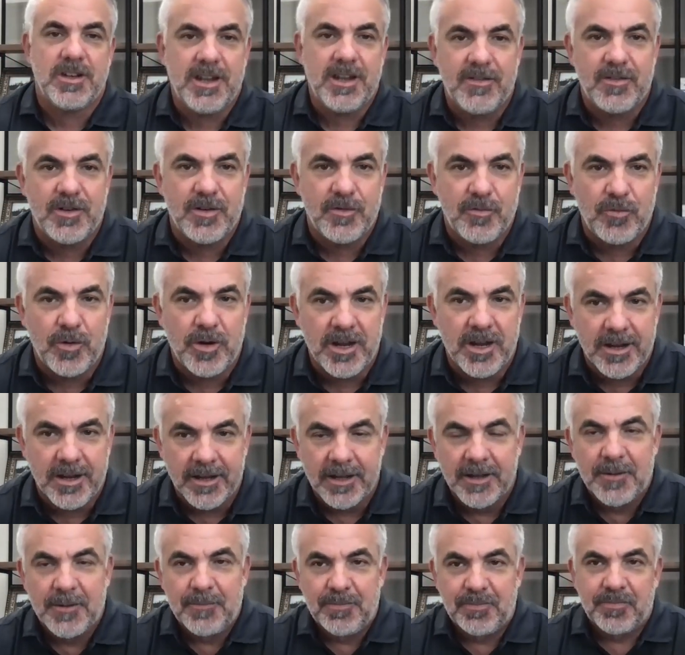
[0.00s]
Even if we
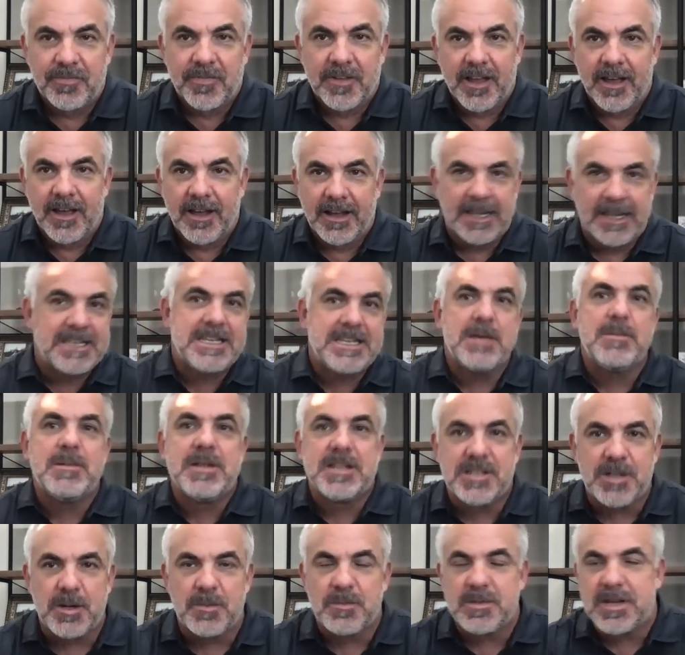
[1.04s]
condemn it
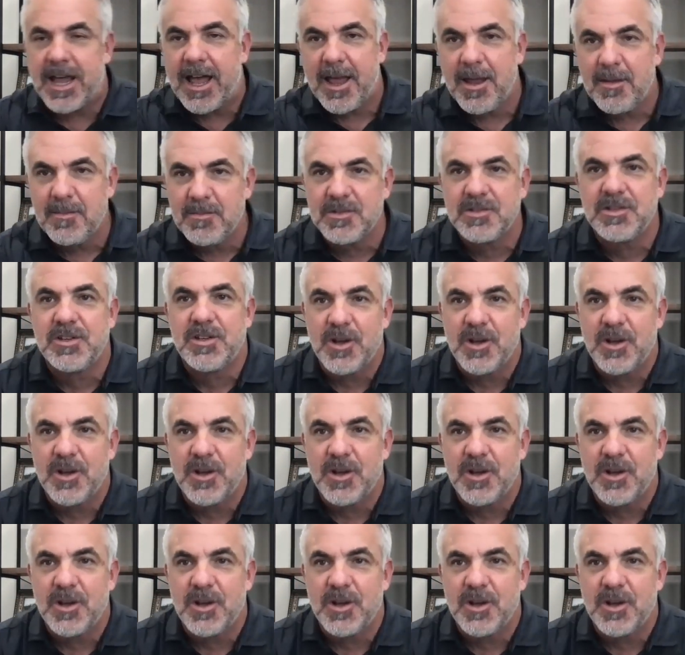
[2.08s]
sometimes,